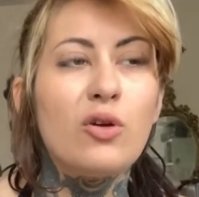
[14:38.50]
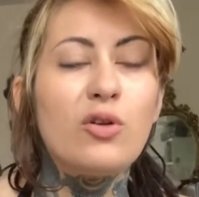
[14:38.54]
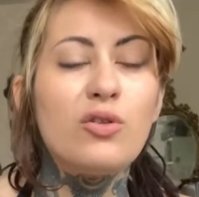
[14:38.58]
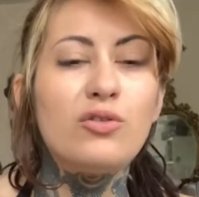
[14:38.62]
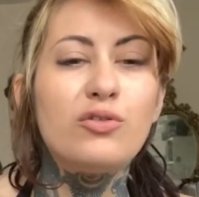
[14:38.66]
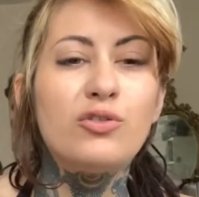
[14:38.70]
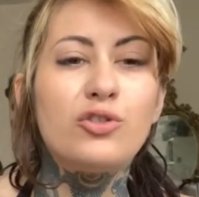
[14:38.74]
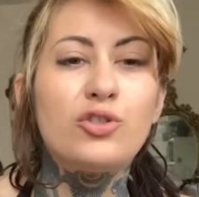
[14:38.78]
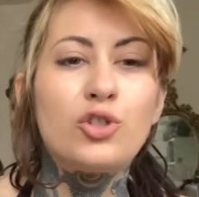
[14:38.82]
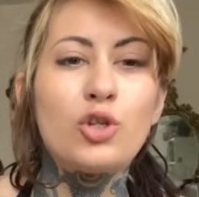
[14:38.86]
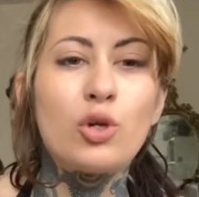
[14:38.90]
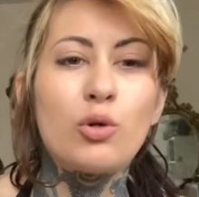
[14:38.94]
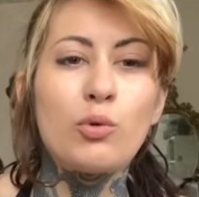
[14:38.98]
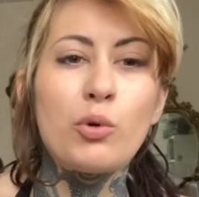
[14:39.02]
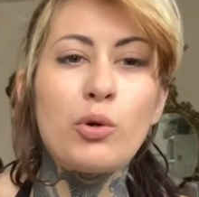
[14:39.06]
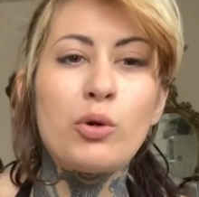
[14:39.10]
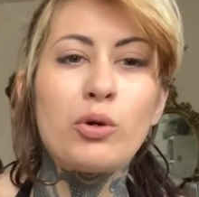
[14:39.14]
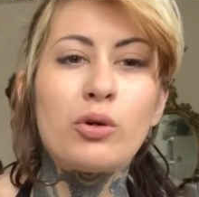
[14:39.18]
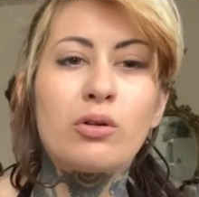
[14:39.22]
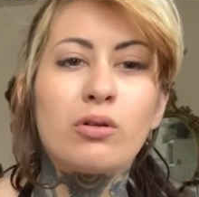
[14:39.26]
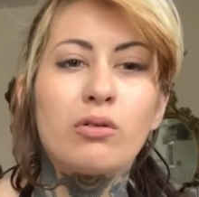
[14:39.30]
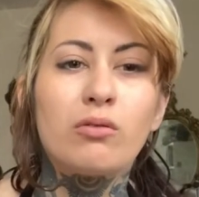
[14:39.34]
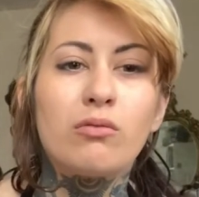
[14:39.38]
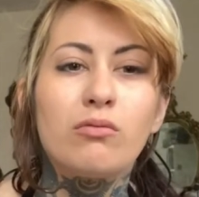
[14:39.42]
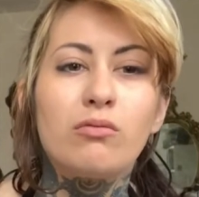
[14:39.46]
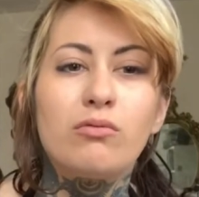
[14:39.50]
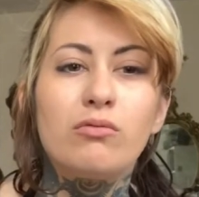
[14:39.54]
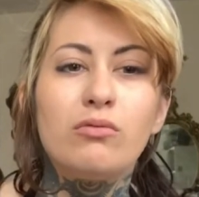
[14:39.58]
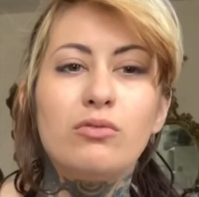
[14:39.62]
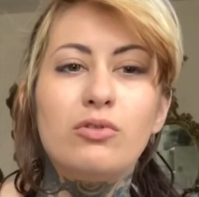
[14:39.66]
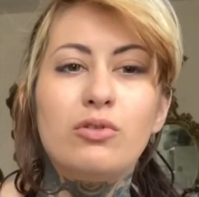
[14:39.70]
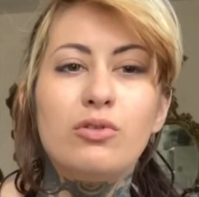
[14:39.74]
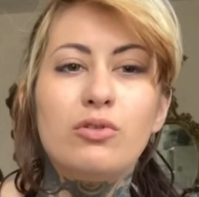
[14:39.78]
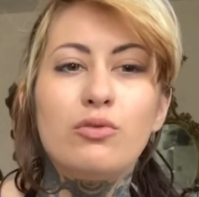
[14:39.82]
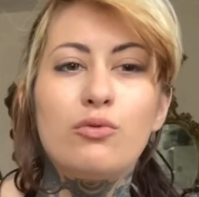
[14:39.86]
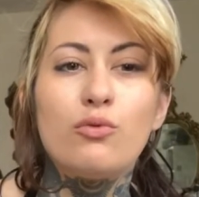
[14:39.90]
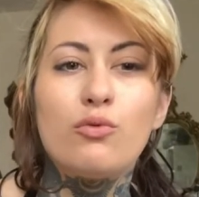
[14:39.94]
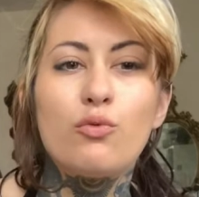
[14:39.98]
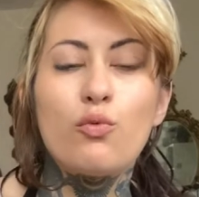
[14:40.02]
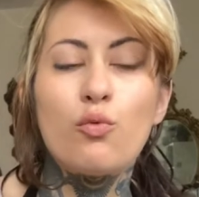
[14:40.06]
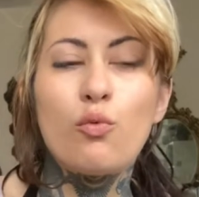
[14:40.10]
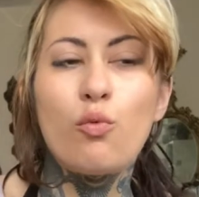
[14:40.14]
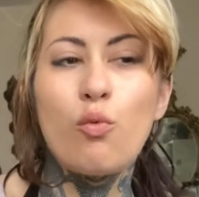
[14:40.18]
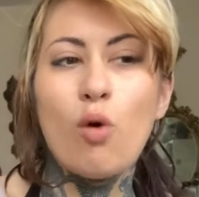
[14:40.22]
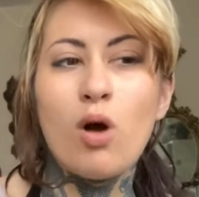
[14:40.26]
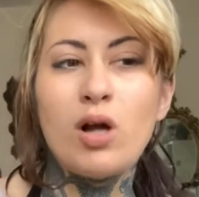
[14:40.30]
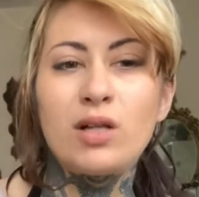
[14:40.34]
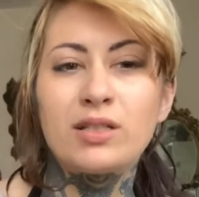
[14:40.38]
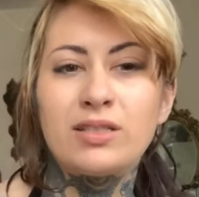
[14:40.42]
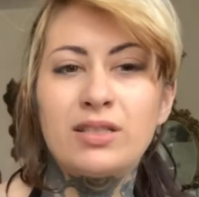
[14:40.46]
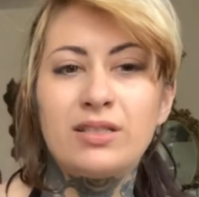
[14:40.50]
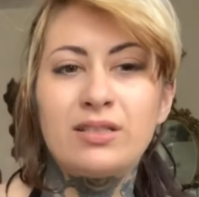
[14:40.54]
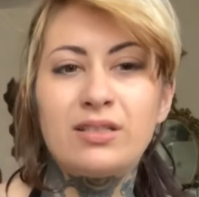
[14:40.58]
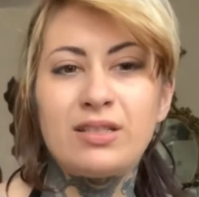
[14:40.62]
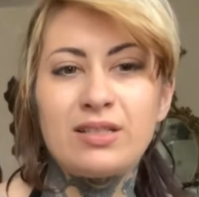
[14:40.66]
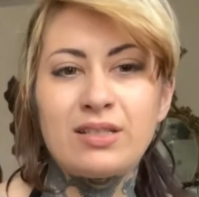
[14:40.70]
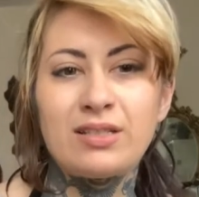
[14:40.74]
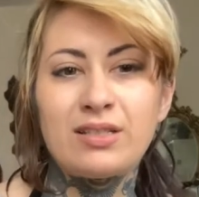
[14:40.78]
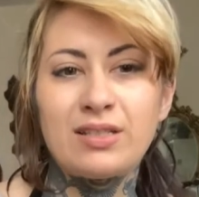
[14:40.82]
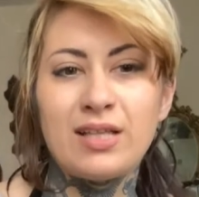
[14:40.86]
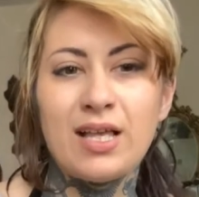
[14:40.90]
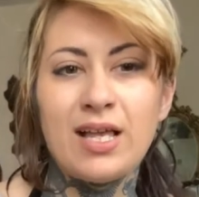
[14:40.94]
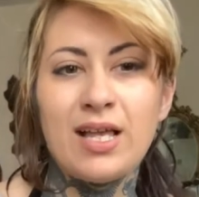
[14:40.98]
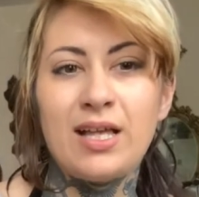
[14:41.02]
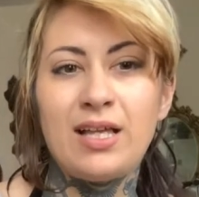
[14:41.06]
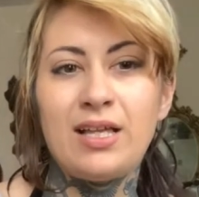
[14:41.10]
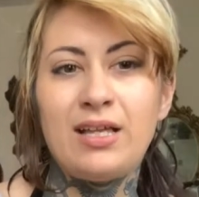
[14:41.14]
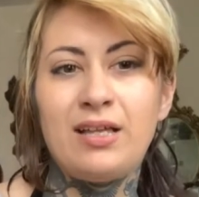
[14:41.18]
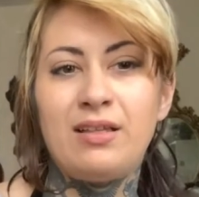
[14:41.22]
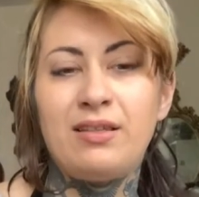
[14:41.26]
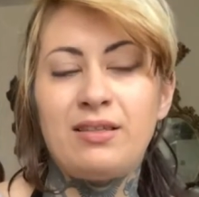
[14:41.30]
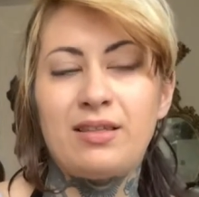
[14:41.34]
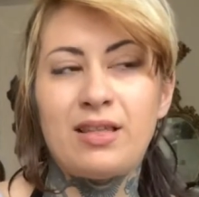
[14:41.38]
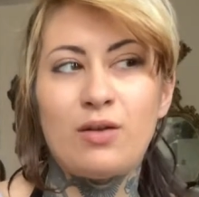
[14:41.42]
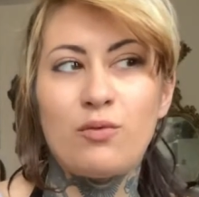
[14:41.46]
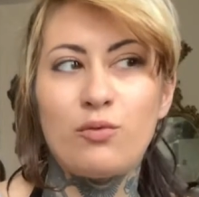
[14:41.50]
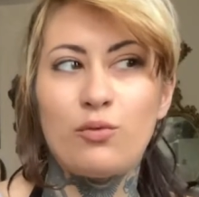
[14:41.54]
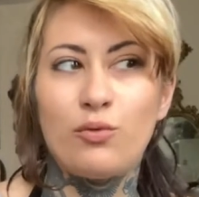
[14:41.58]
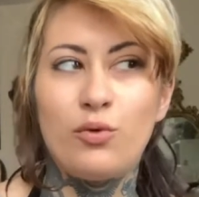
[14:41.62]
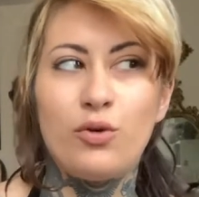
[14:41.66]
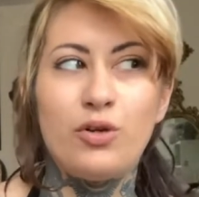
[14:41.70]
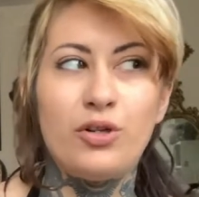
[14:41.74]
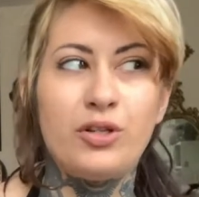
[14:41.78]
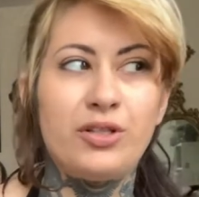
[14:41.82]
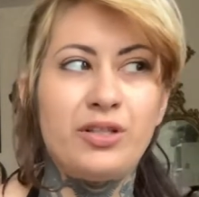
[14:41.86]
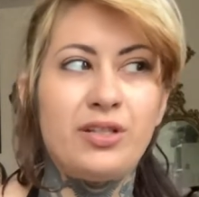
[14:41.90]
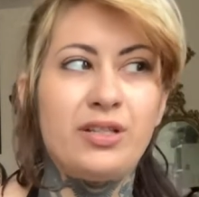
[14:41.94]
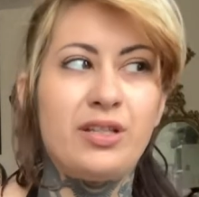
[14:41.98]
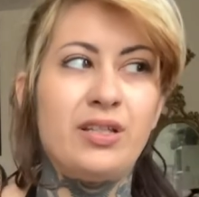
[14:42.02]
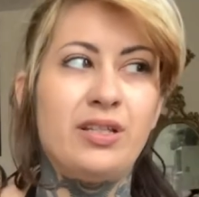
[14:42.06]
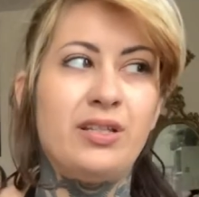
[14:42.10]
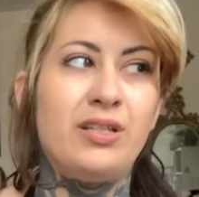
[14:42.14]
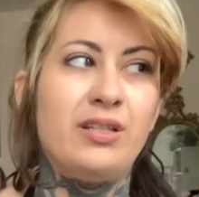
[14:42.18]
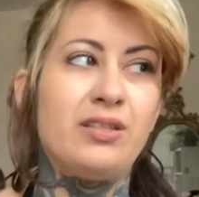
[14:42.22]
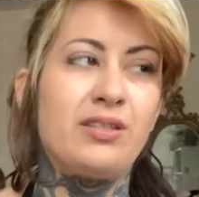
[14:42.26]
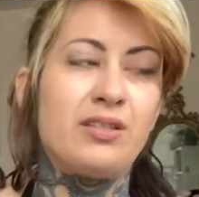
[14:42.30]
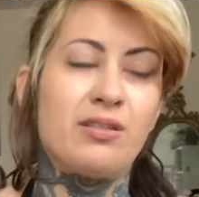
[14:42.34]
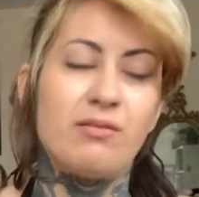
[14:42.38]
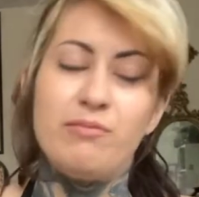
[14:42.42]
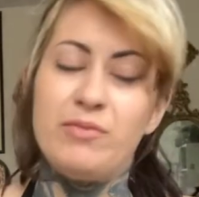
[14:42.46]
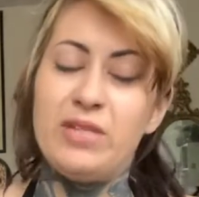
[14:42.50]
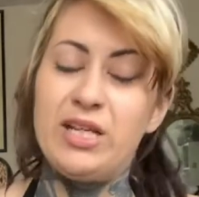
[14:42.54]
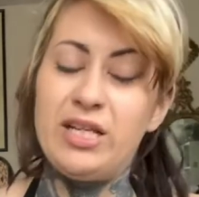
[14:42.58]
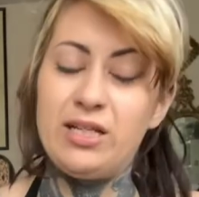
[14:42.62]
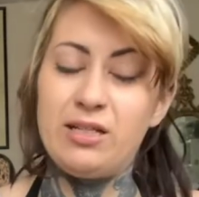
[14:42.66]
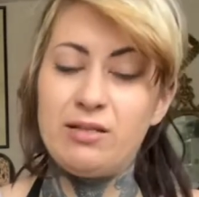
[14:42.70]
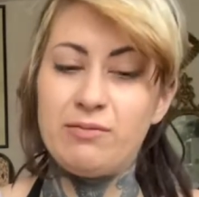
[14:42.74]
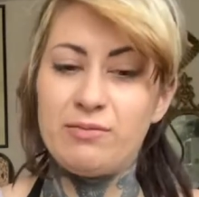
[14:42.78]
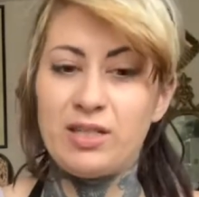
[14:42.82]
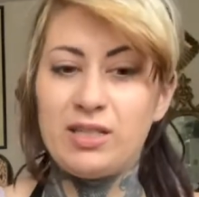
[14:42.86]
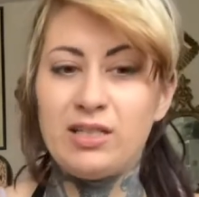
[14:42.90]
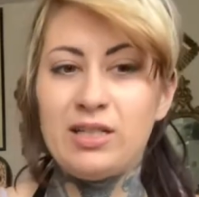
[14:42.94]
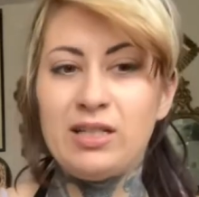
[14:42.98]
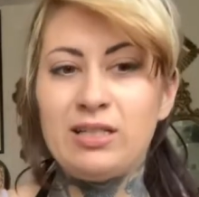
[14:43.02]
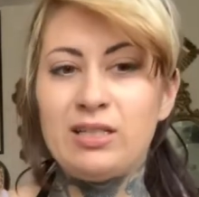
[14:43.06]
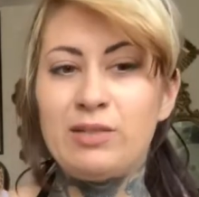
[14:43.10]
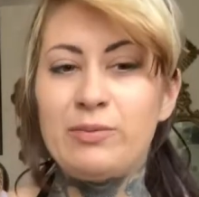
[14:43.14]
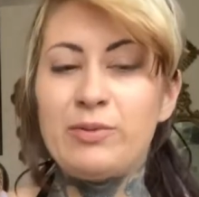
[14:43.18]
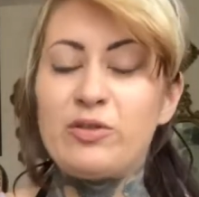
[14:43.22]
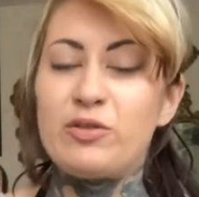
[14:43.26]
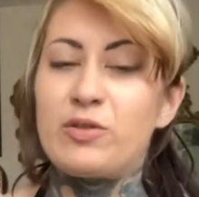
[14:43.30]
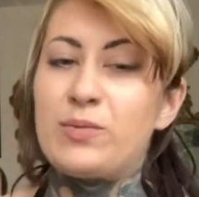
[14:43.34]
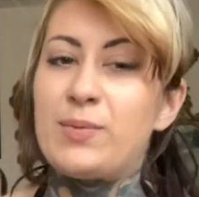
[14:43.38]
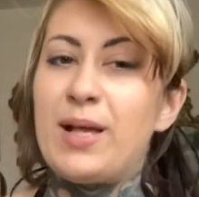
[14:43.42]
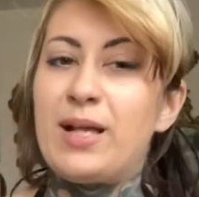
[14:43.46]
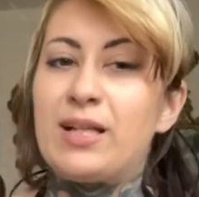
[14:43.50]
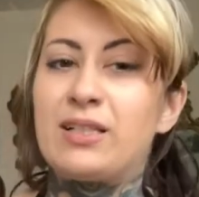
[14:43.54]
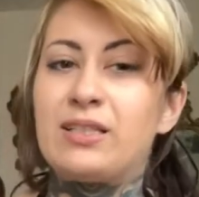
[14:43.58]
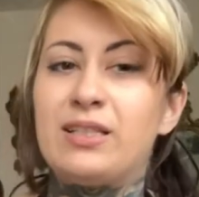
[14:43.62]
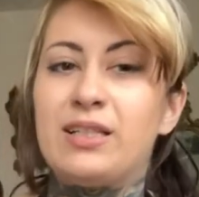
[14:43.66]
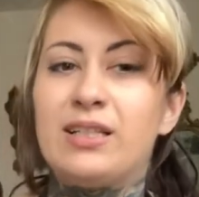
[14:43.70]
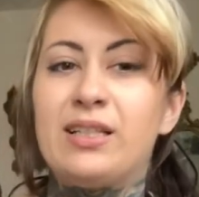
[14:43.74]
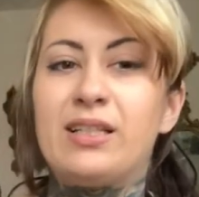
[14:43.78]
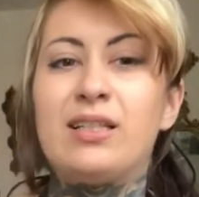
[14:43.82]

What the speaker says: Durer wanted to say that wood is a medium that needed to be respected,